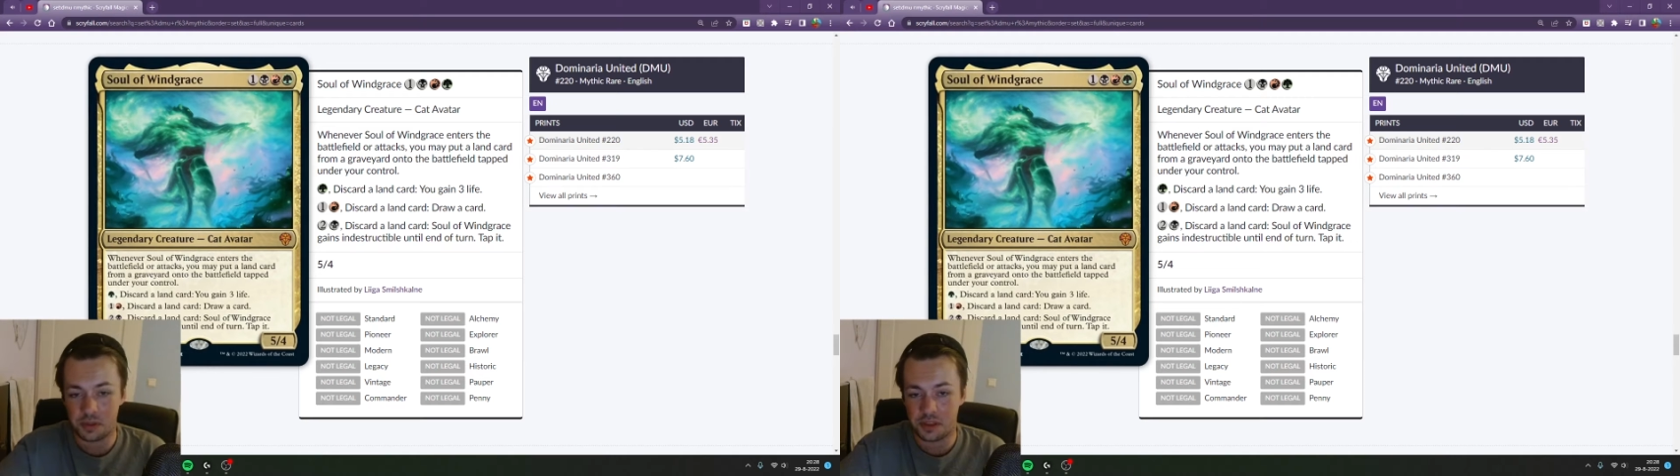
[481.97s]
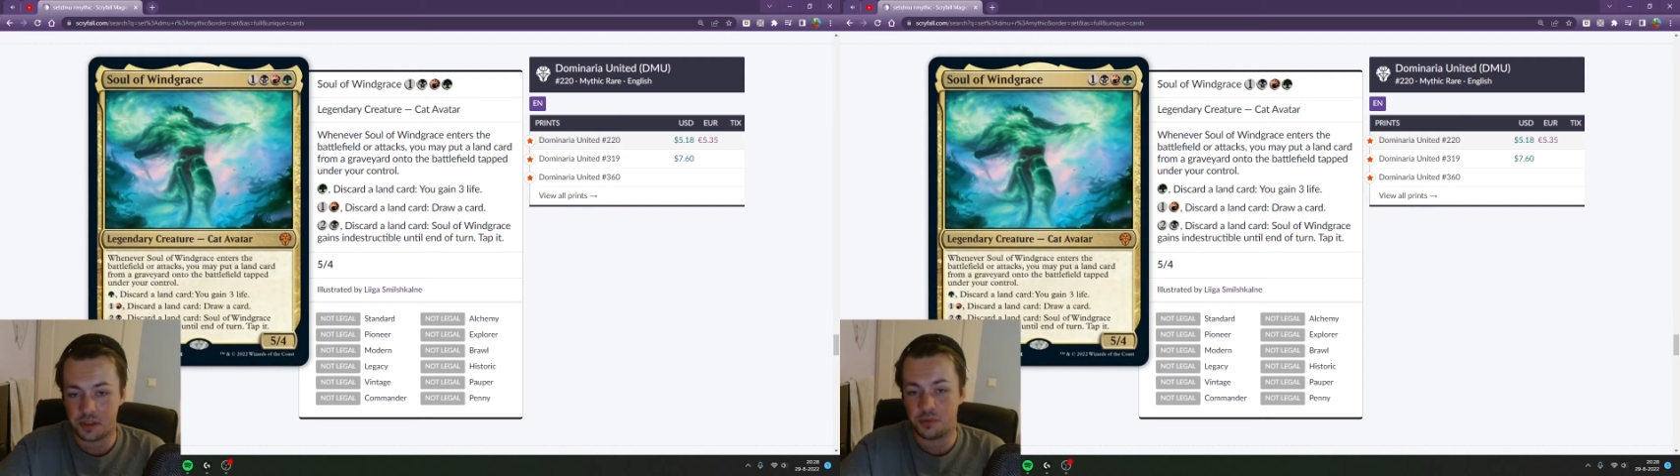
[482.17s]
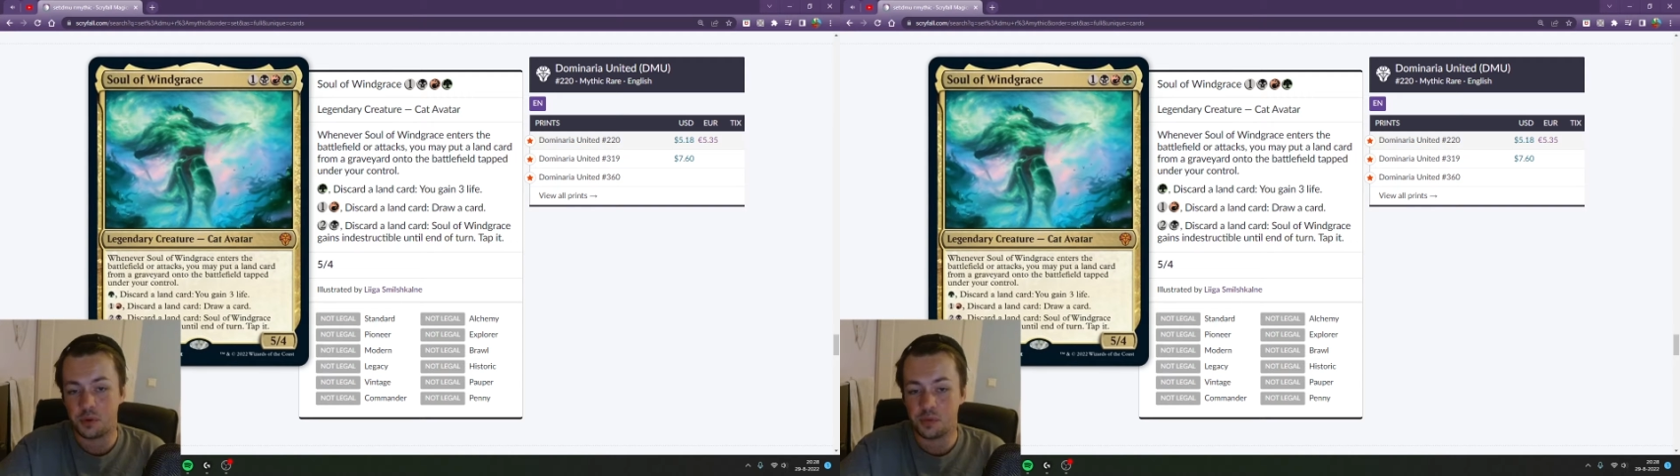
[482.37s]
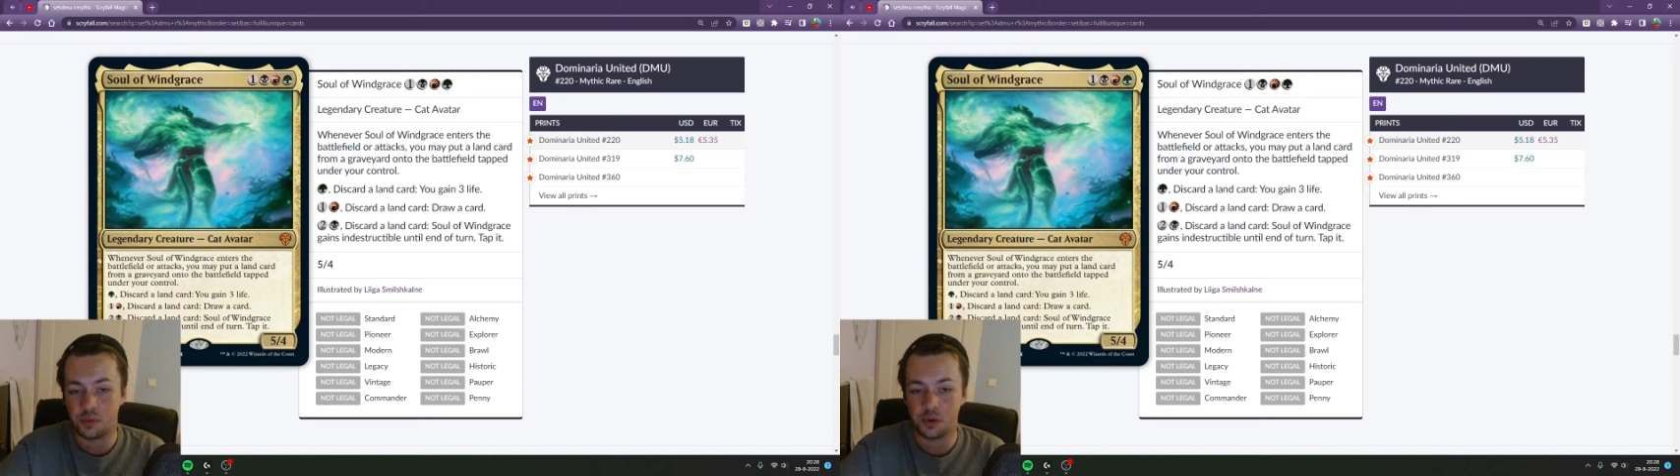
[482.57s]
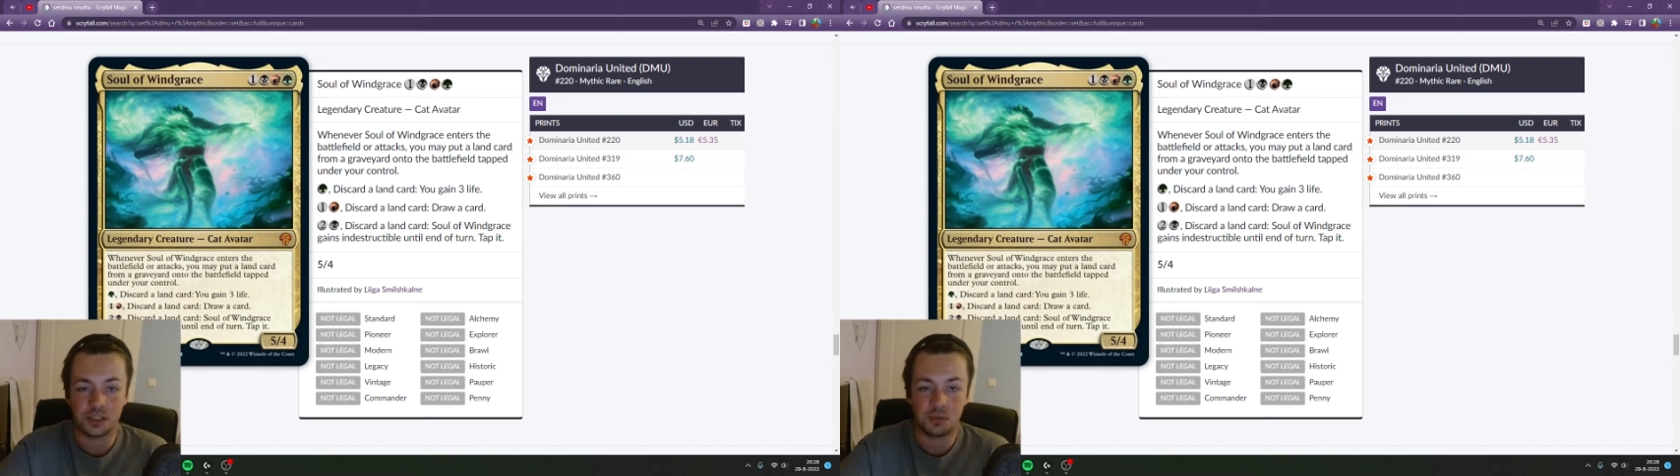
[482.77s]
with a
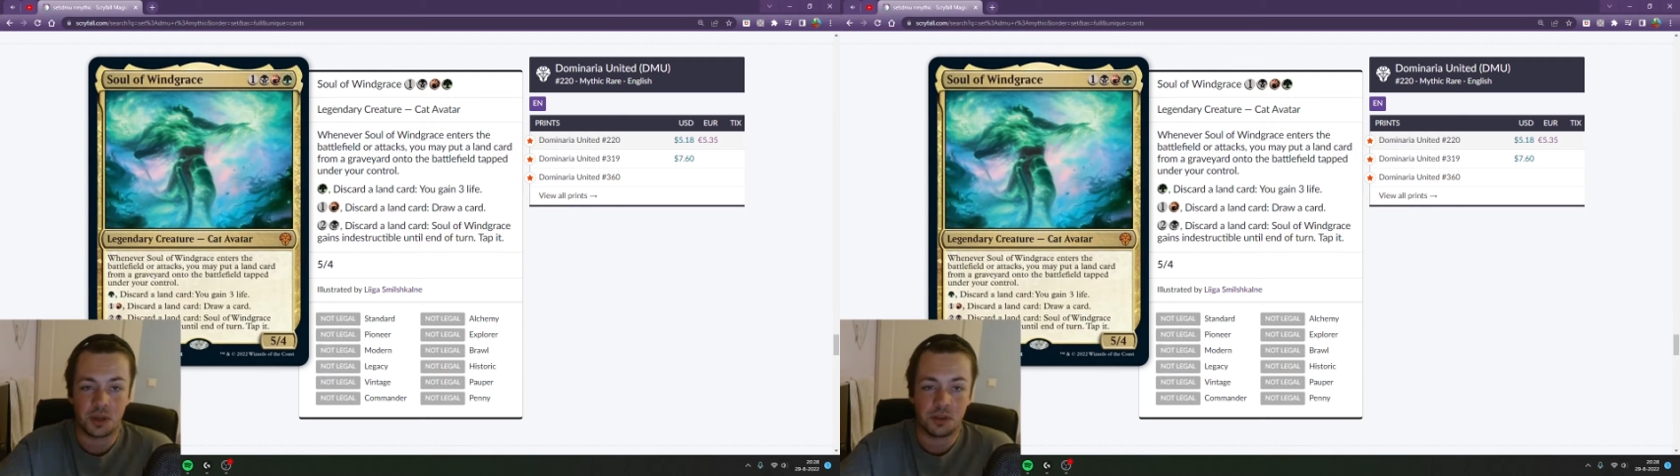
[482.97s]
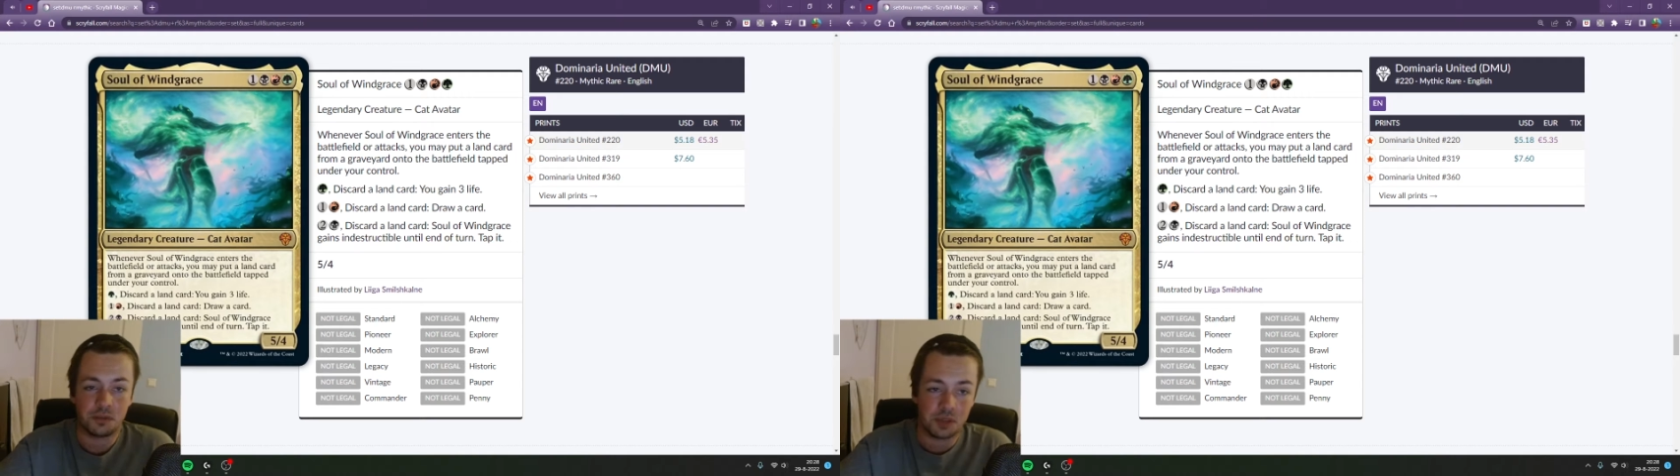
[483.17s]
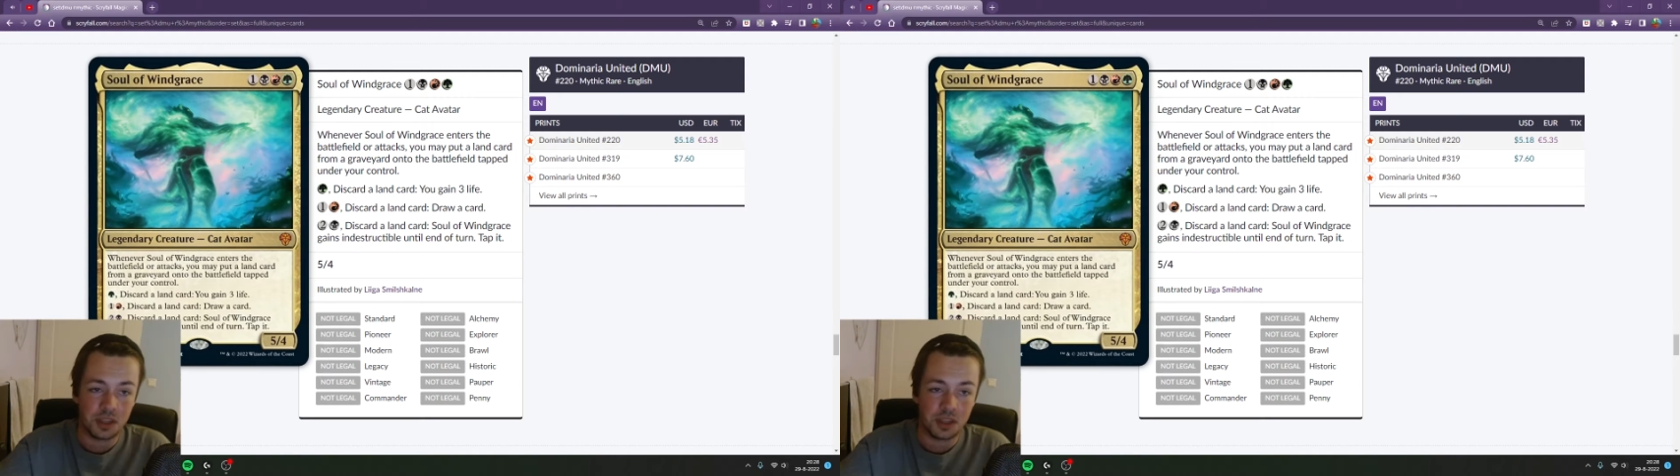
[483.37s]
4/4 as well.